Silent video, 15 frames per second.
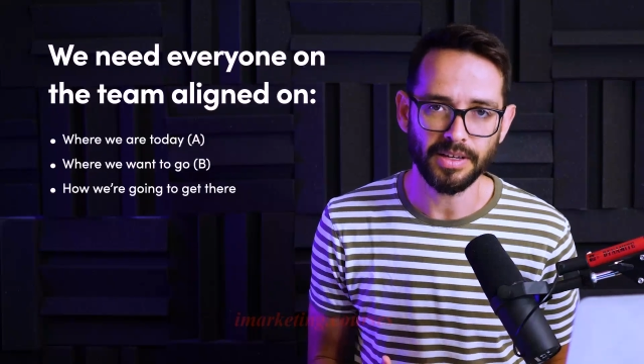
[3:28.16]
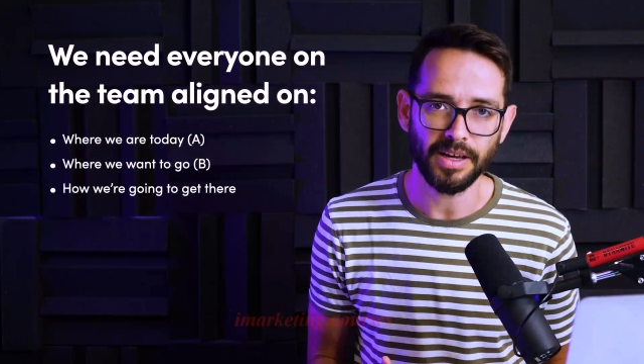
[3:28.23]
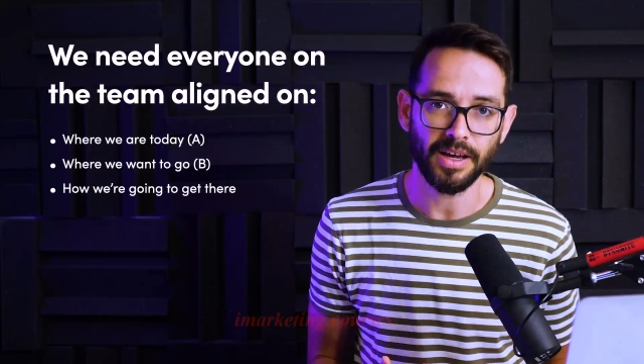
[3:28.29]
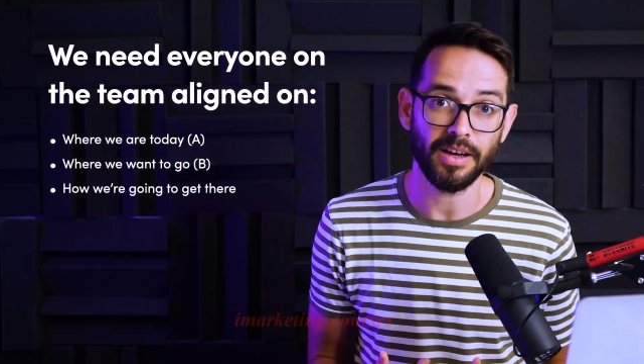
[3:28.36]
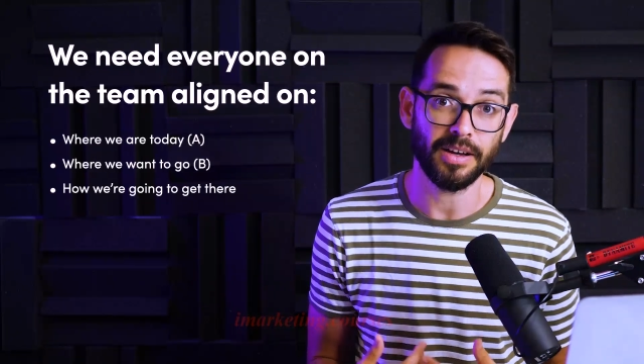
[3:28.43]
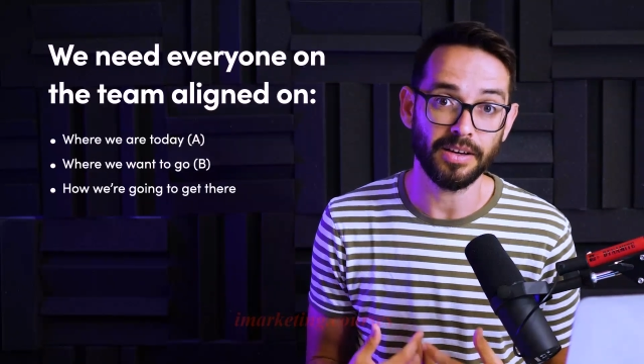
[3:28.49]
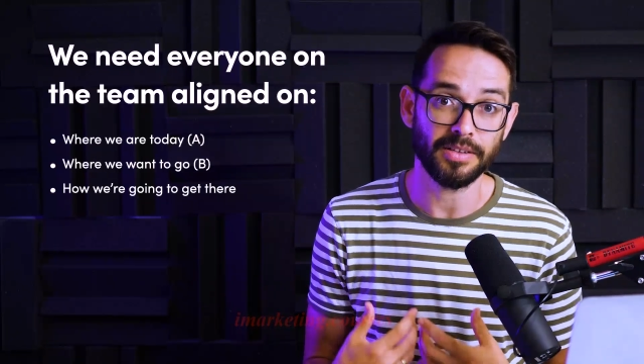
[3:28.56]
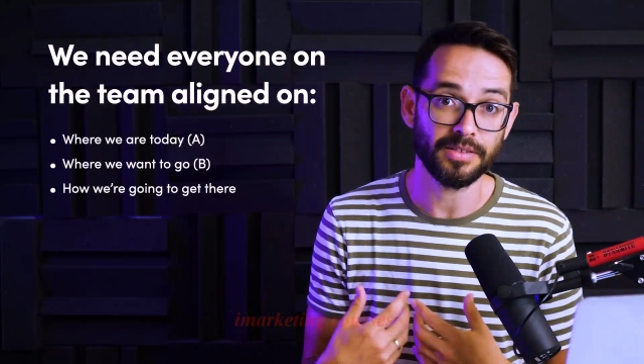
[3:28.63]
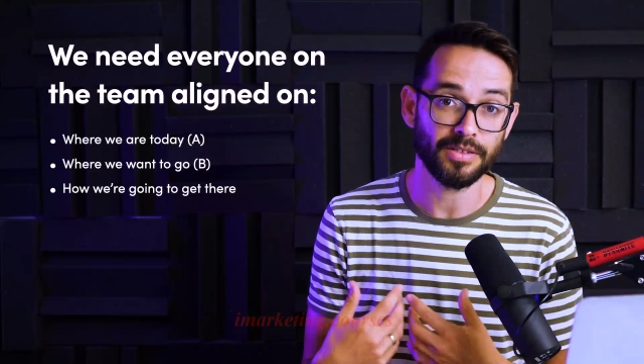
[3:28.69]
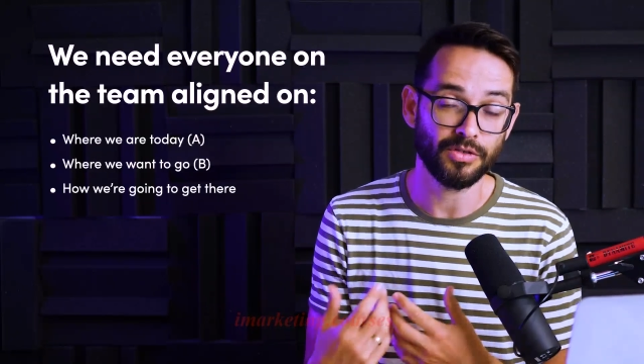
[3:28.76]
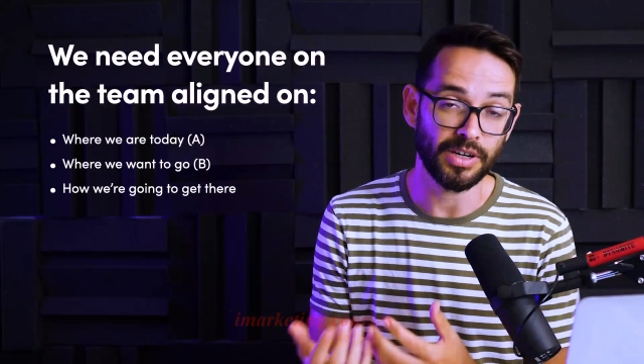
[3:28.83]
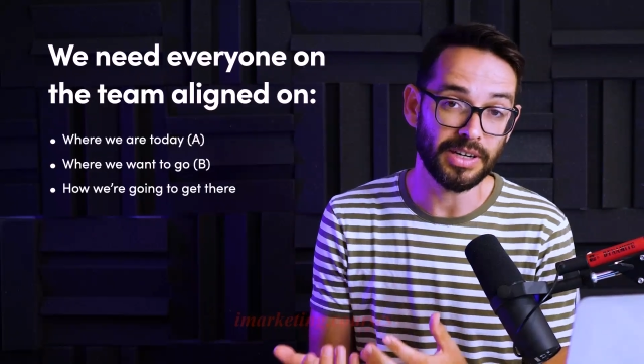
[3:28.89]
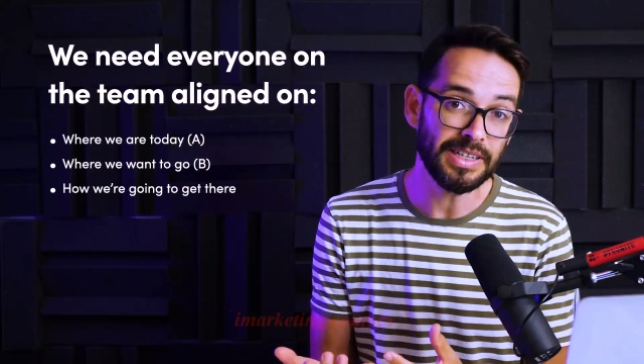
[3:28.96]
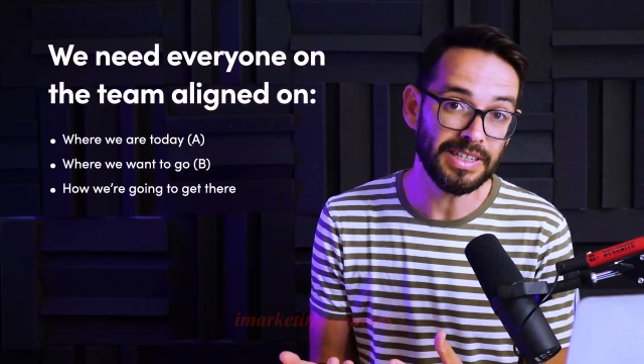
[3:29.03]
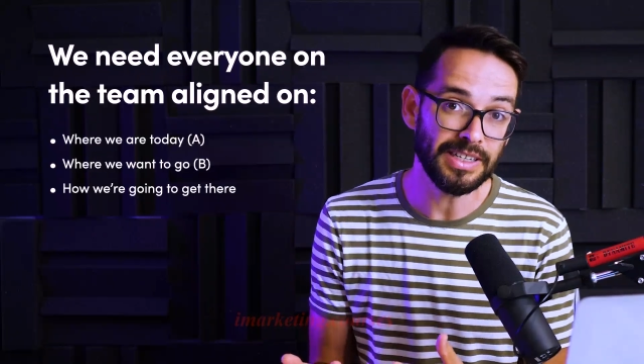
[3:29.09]
a
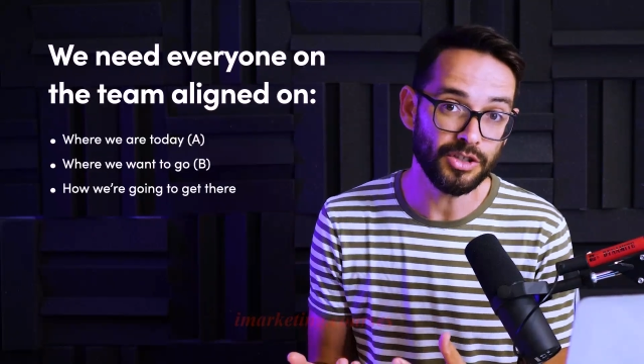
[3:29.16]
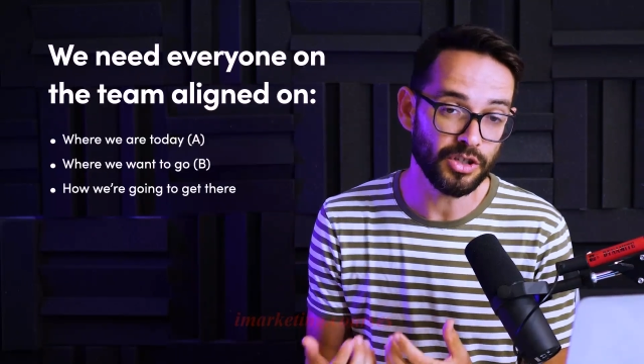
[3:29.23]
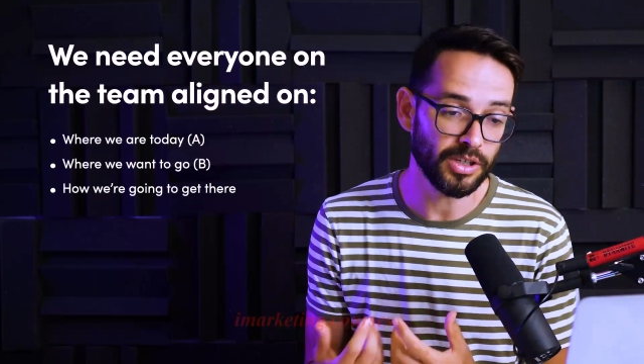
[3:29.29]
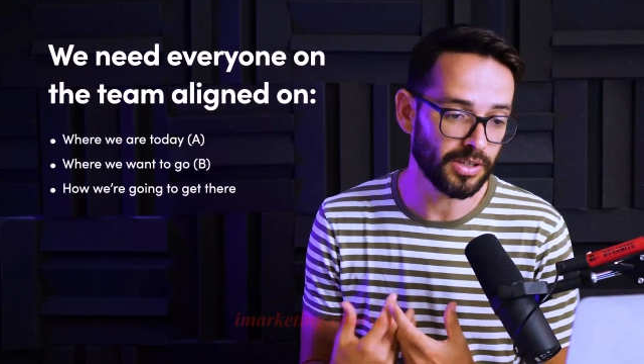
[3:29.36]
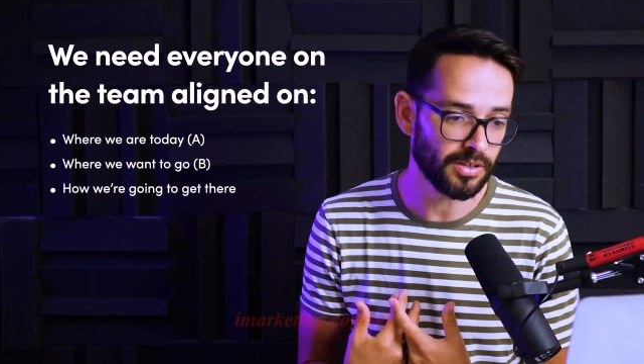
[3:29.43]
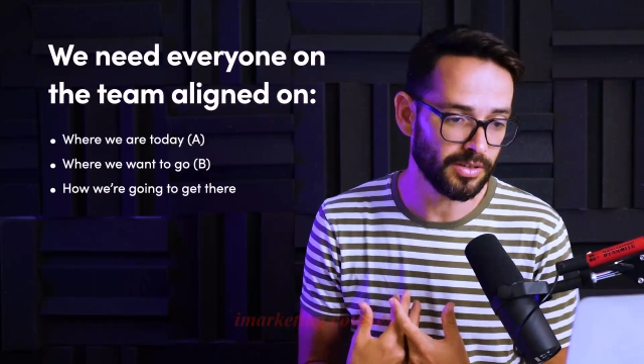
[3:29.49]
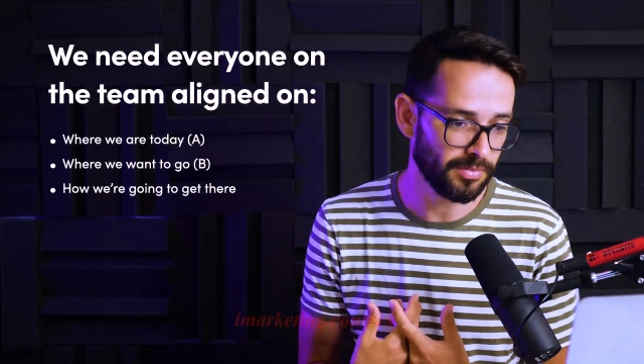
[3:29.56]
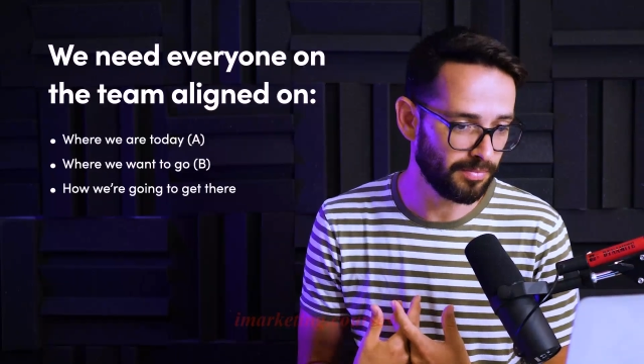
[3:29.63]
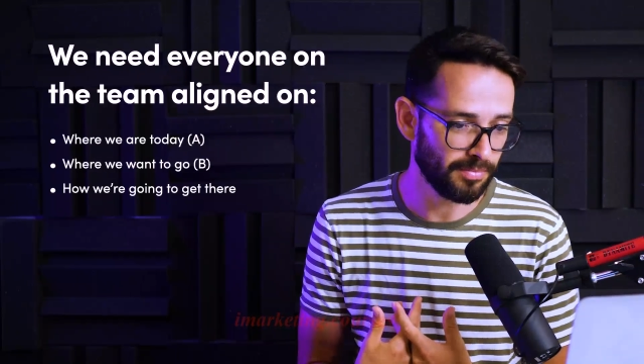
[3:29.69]
strategic